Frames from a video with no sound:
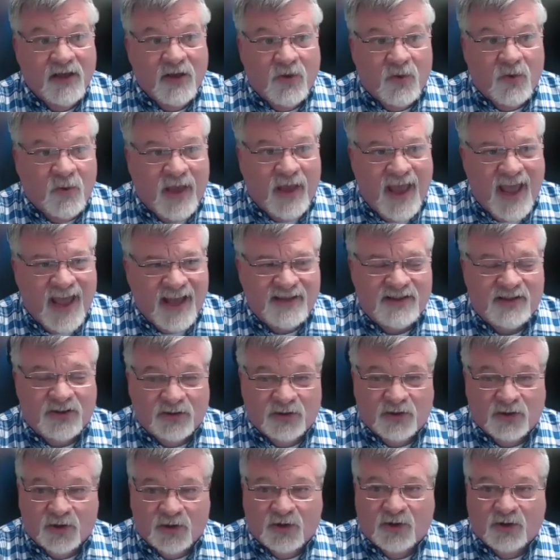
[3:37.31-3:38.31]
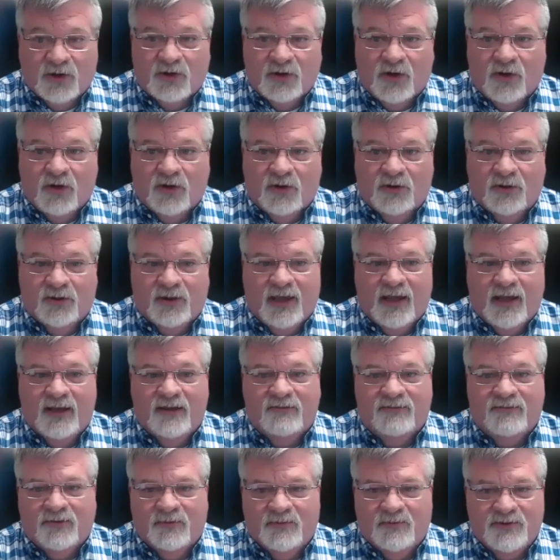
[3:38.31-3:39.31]
We had to learn all that
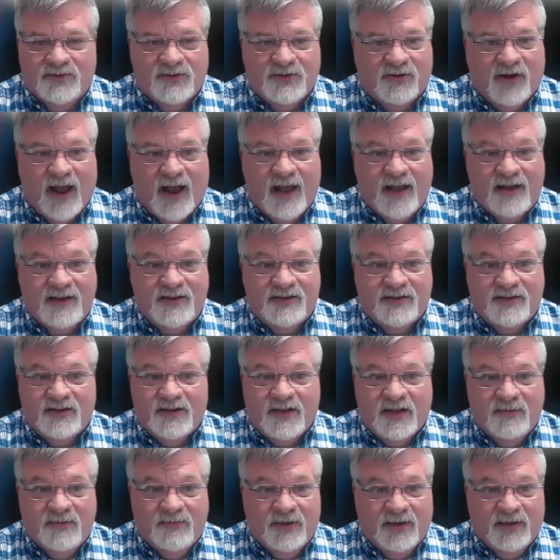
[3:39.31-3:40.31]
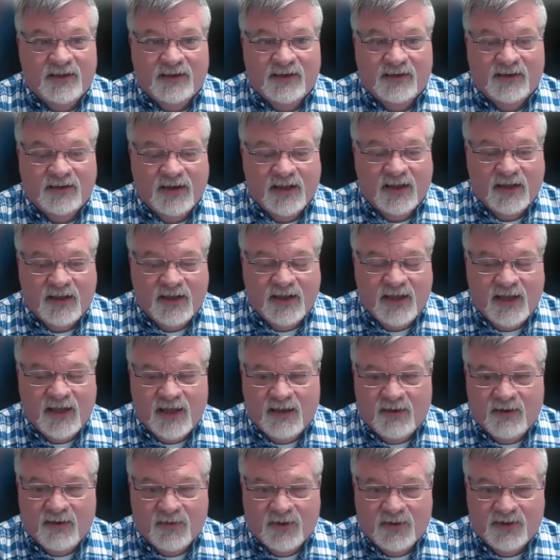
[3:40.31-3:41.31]
from scratch. I mean, it,
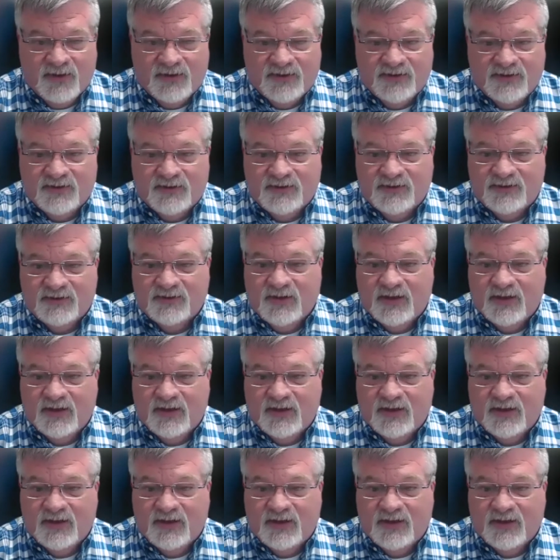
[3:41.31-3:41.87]
it was